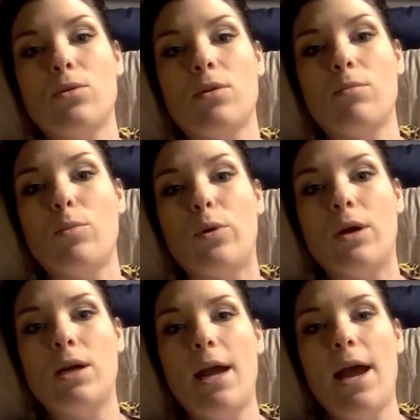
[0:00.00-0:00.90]
or
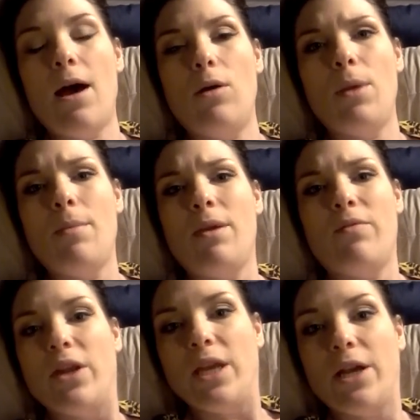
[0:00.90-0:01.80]
more out, maybe
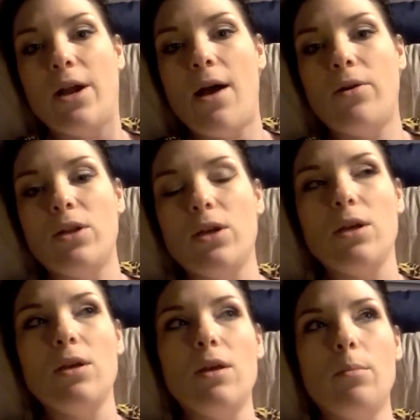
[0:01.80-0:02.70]
even a year out.
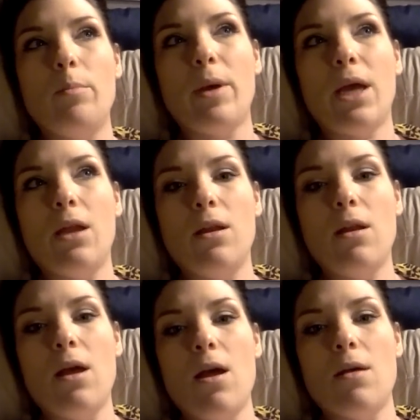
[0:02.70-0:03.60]
But
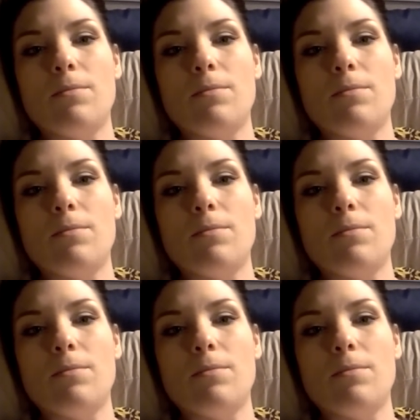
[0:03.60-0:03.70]
I